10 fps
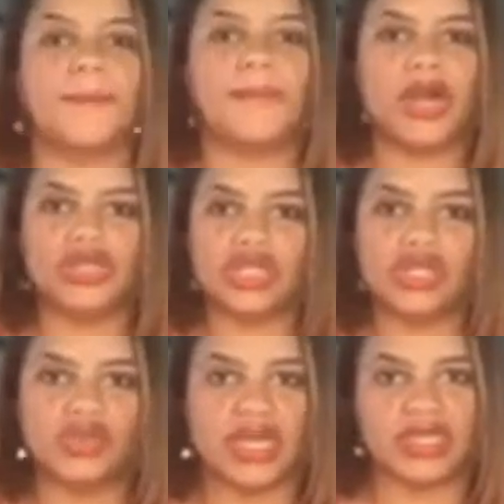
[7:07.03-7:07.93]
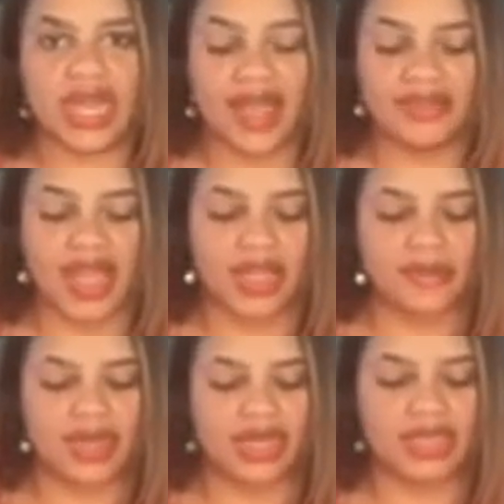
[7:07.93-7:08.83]
person who doesn't have
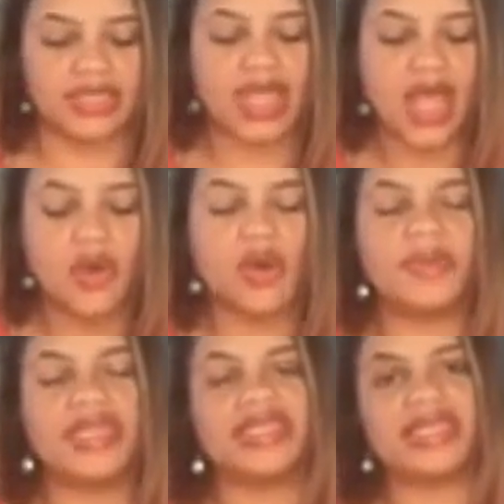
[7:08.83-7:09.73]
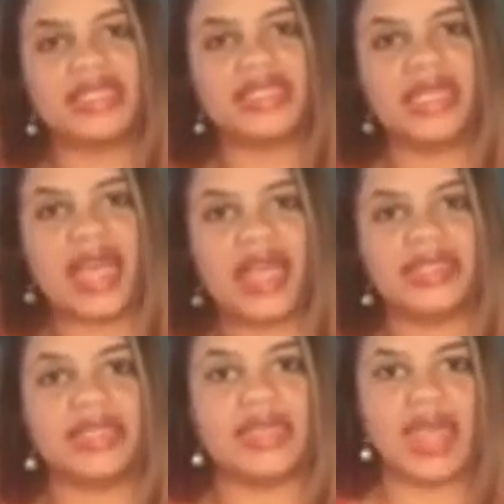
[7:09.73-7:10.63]
diabetes would be
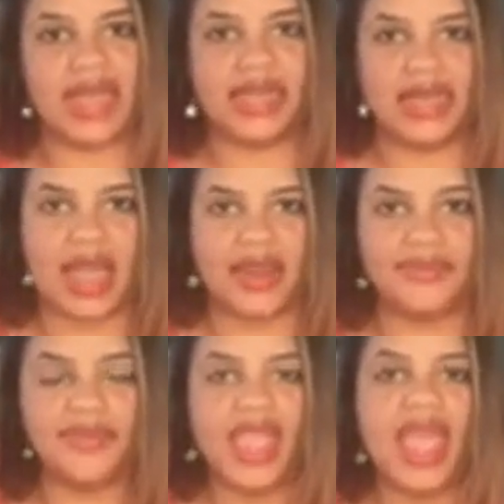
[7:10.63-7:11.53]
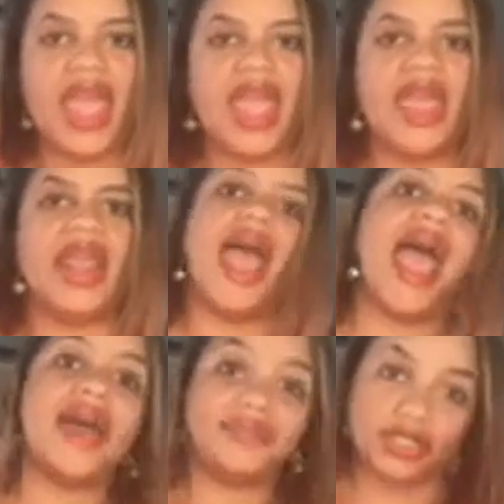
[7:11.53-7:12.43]
69 to 99. And
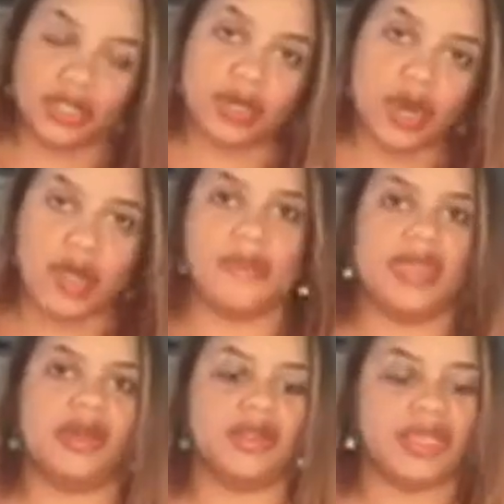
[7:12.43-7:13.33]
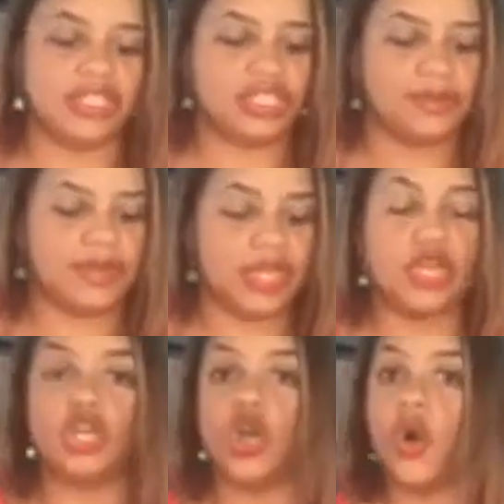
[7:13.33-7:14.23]
after a meal, it should be
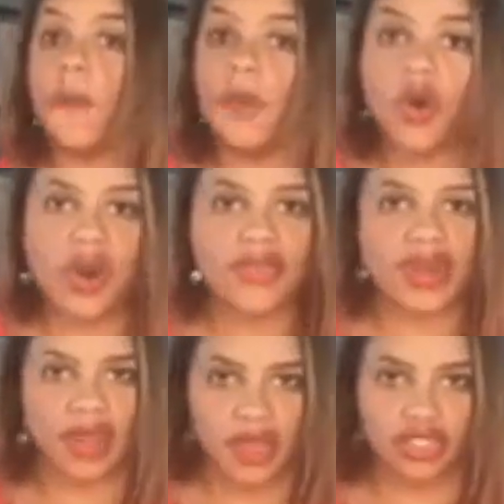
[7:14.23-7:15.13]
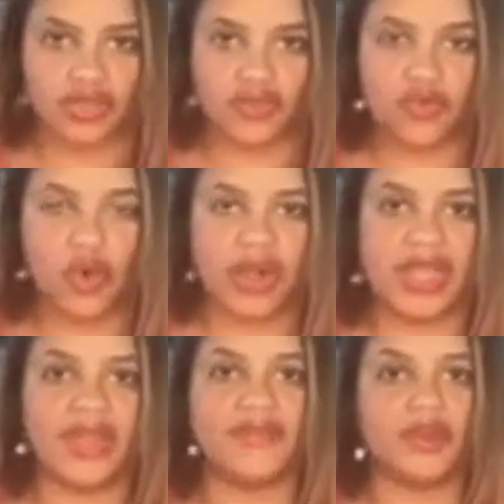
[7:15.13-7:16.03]
no more than
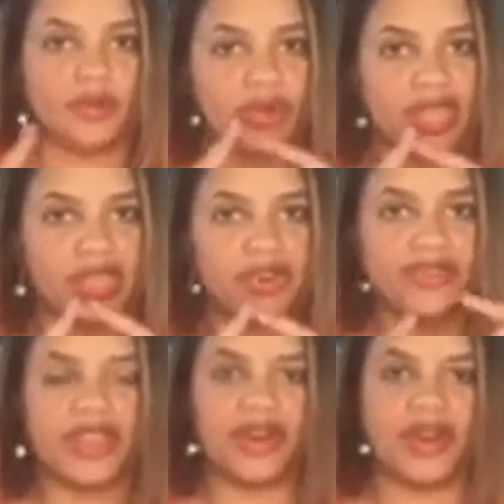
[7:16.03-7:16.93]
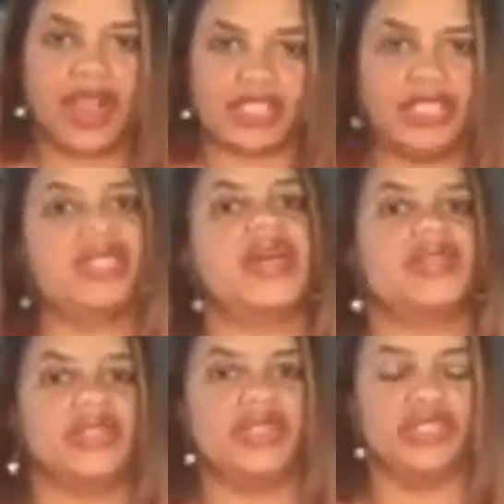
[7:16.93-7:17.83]
140 if you're pricking your finger and actually
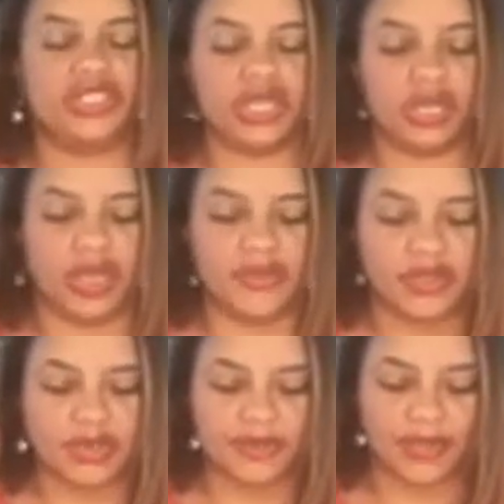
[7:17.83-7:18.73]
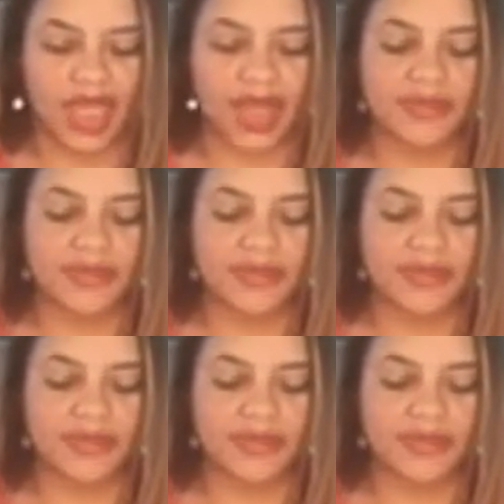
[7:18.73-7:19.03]
testing your sugar levels, okay?